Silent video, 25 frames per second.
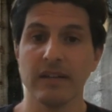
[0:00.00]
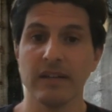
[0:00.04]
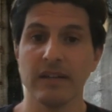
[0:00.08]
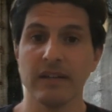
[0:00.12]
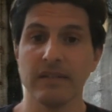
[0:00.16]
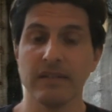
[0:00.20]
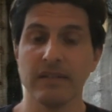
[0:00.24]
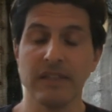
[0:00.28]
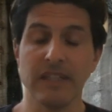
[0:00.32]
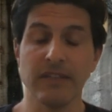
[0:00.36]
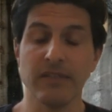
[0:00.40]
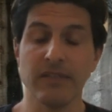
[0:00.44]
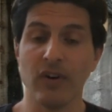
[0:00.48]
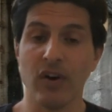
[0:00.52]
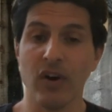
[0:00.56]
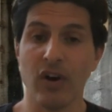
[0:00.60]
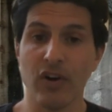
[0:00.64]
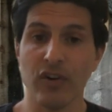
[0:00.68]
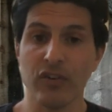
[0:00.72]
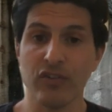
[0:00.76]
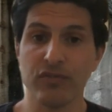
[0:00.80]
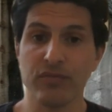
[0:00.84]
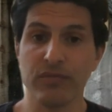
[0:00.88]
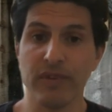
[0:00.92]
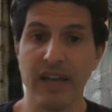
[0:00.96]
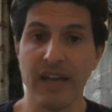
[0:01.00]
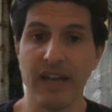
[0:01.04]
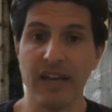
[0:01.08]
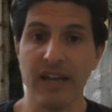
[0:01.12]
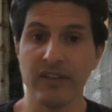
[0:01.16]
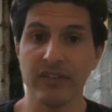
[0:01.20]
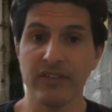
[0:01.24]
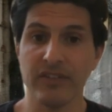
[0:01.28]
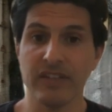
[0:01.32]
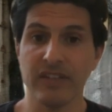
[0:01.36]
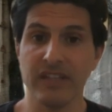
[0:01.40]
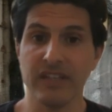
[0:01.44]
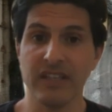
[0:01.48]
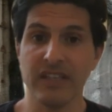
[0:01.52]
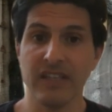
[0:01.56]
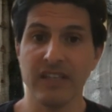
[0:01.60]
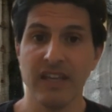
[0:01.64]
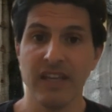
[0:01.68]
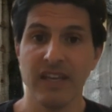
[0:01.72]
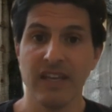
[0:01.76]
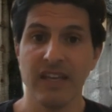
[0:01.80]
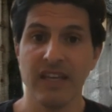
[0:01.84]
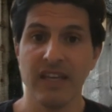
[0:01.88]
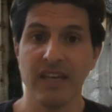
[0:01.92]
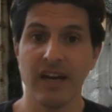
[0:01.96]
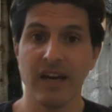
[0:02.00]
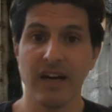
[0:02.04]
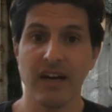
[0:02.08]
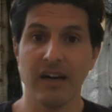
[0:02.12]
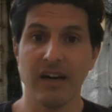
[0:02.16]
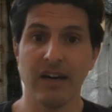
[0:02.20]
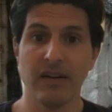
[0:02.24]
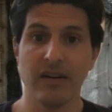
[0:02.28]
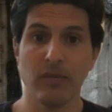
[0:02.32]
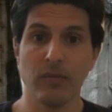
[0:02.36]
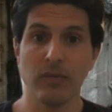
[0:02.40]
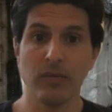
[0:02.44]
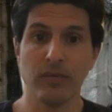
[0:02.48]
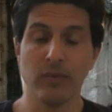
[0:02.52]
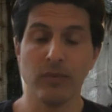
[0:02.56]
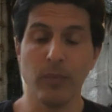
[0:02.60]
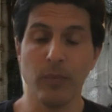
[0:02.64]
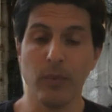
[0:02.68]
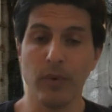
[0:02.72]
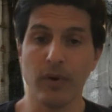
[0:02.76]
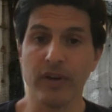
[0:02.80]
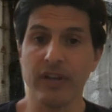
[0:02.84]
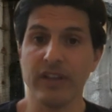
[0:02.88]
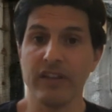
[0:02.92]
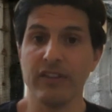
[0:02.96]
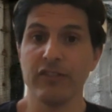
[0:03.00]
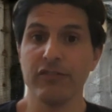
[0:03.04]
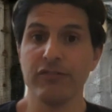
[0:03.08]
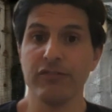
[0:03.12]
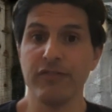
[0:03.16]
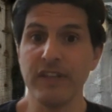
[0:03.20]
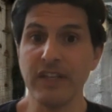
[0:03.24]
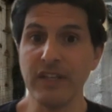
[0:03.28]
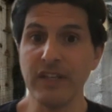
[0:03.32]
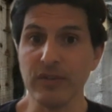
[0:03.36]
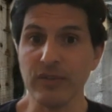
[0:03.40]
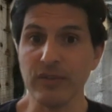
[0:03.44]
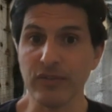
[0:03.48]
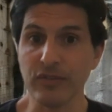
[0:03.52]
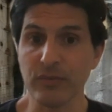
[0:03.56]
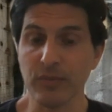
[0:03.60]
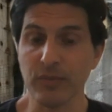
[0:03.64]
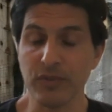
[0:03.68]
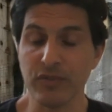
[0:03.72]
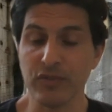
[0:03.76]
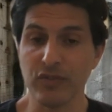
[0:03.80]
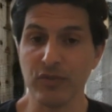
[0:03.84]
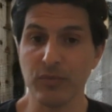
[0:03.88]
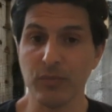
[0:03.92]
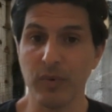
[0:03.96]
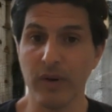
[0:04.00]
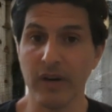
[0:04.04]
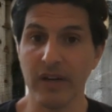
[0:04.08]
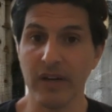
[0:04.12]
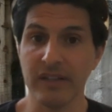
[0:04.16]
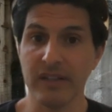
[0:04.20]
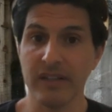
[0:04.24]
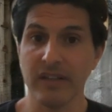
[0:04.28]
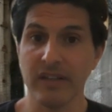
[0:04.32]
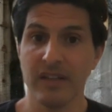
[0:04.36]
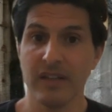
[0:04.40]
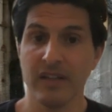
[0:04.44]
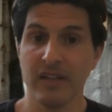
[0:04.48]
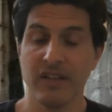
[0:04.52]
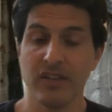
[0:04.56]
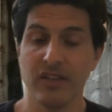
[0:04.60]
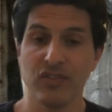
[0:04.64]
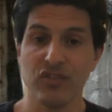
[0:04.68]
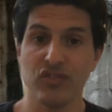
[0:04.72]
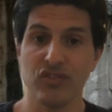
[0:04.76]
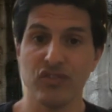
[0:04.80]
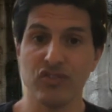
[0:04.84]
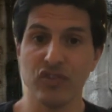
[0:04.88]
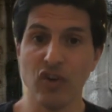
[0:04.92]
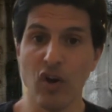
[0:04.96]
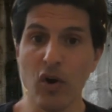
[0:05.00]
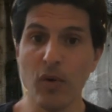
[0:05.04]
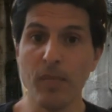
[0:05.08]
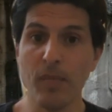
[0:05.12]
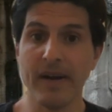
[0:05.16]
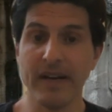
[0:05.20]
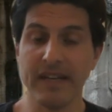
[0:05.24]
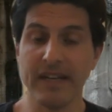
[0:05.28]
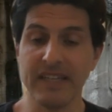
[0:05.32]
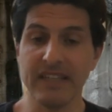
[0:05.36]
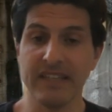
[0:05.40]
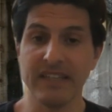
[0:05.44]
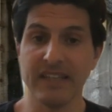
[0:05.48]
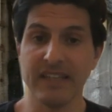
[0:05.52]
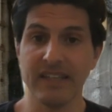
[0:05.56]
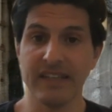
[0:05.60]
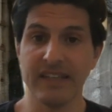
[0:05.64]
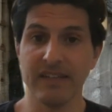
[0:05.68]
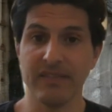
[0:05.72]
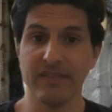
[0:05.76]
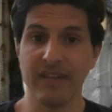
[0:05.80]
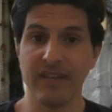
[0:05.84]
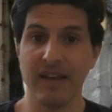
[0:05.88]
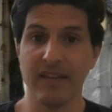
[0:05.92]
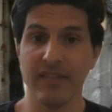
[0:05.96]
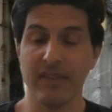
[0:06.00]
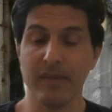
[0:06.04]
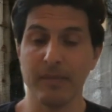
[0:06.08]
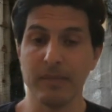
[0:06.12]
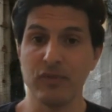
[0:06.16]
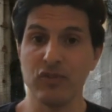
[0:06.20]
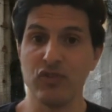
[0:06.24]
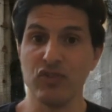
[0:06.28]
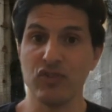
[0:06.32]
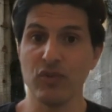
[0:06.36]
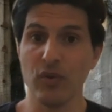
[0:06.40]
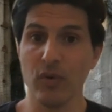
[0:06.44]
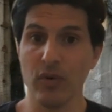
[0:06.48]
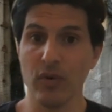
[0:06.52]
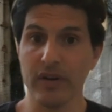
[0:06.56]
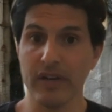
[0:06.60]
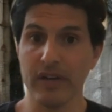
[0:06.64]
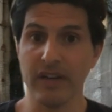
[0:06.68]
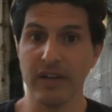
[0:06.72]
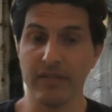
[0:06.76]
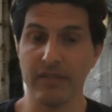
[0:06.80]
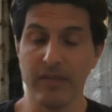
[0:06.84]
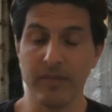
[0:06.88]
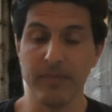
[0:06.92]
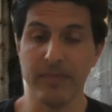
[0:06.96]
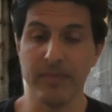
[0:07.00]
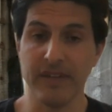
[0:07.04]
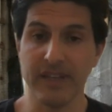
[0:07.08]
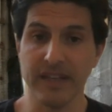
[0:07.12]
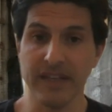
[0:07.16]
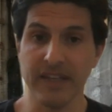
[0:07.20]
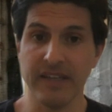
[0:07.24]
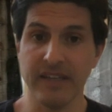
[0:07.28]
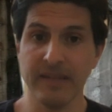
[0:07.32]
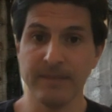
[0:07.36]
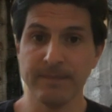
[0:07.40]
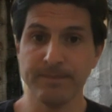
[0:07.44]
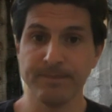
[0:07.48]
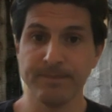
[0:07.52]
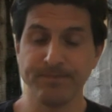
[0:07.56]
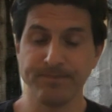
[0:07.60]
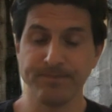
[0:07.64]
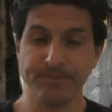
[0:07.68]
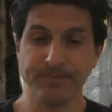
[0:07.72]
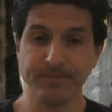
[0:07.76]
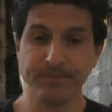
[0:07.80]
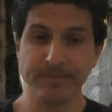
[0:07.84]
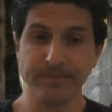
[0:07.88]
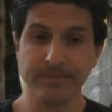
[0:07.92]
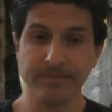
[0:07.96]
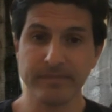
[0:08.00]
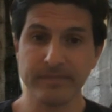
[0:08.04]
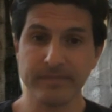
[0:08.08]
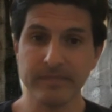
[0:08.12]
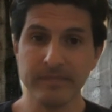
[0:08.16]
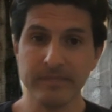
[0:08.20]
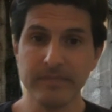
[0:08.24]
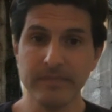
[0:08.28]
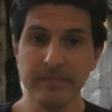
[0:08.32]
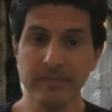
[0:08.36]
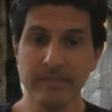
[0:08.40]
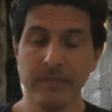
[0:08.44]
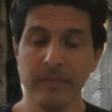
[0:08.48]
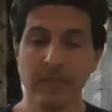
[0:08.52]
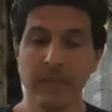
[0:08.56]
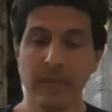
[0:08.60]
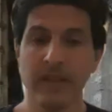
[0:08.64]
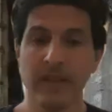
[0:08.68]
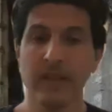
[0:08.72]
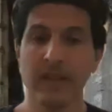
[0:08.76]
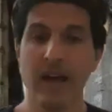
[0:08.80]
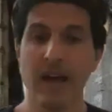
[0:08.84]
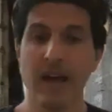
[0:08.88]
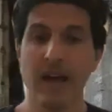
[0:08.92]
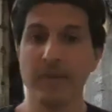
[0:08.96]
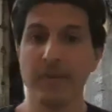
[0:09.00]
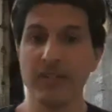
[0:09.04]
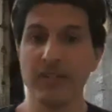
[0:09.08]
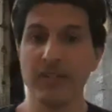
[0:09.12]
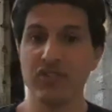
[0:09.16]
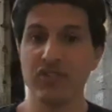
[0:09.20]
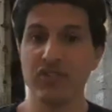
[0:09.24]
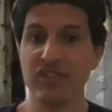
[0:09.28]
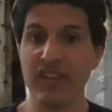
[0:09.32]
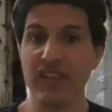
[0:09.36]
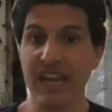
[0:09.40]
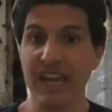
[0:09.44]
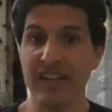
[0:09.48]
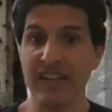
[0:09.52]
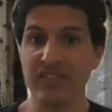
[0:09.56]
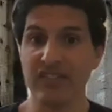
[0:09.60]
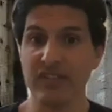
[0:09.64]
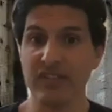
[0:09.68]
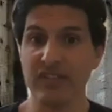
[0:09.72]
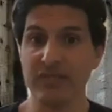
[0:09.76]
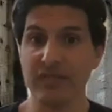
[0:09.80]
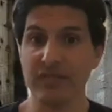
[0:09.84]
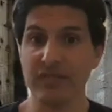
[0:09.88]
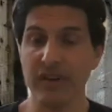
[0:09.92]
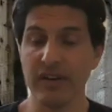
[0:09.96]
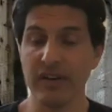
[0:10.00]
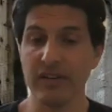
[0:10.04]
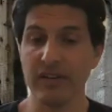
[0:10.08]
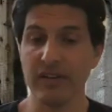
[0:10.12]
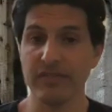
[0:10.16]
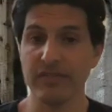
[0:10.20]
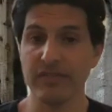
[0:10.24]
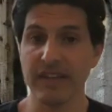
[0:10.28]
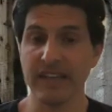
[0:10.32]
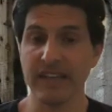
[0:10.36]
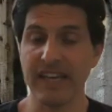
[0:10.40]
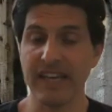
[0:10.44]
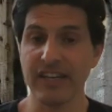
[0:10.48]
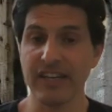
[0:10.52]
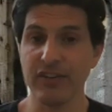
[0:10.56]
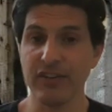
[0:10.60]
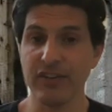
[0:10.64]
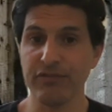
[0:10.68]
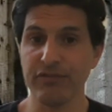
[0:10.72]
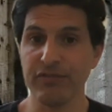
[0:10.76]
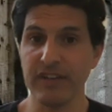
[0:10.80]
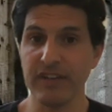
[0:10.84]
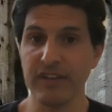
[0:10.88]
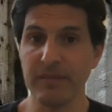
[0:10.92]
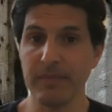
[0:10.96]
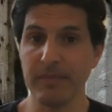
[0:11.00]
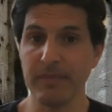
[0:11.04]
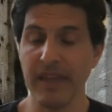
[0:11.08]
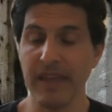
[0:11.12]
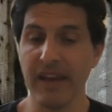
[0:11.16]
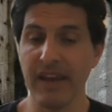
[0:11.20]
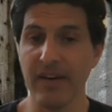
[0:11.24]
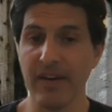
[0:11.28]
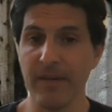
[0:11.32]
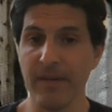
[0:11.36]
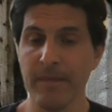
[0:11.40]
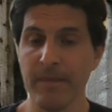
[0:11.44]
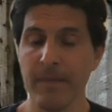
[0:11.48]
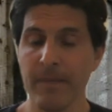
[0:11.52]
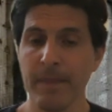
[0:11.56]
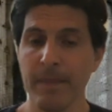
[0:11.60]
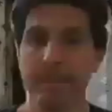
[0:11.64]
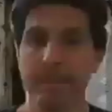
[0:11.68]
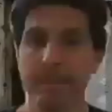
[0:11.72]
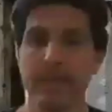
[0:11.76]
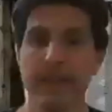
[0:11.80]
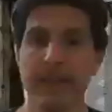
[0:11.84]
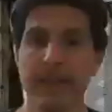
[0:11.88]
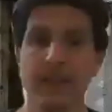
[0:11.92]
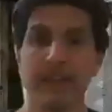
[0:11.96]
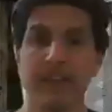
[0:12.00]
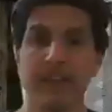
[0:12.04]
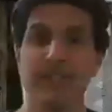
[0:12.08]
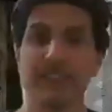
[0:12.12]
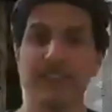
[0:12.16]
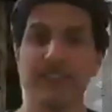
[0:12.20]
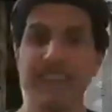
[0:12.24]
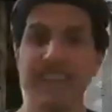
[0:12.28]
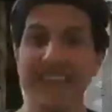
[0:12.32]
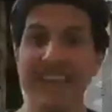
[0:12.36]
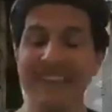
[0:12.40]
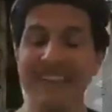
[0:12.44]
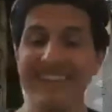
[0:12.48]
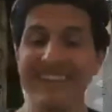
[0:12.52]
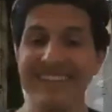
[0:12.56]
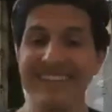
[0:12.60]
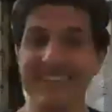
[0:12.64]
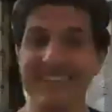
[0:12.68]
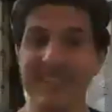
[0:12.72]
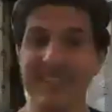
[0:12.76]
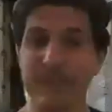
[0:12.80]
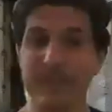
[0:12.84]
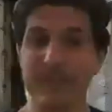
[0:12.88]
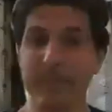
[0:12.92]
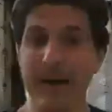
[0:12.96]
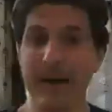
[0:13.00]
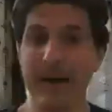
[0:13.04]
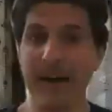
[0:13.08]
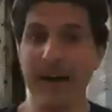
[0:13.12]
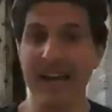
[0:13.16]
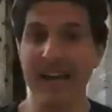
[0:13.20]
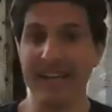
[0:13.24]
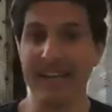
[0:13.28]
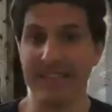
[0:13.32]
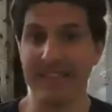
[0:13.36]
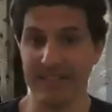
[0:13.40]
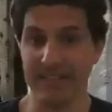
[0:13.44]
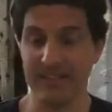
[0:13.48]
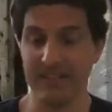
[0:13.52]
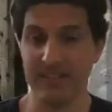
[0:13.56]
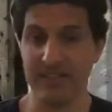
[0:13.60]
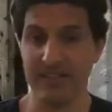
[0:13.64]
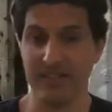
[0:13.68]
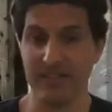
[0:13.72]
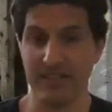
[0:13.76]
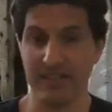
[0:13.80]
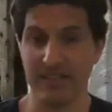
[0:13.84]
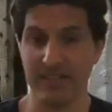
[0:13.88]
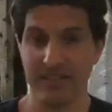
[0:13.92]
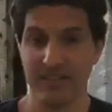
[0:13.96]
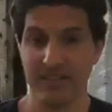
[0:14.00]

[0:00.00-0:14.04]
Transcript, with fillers: live a harsh reality, working the fields, which is what so many did, if not the majority of them did? Not much chance of getting your freedom there. Sent to the mines.